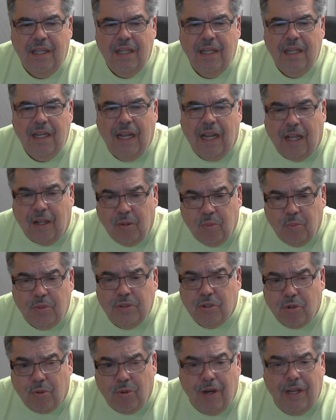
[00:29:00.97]
Hell was
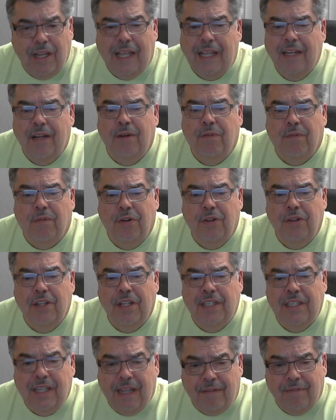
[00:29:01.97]
created for the
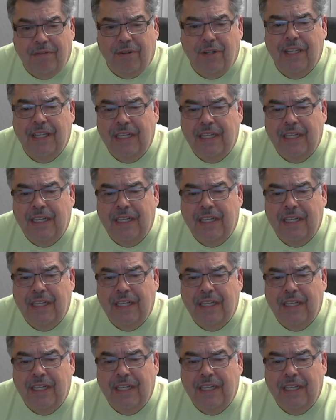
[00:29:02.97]
devil and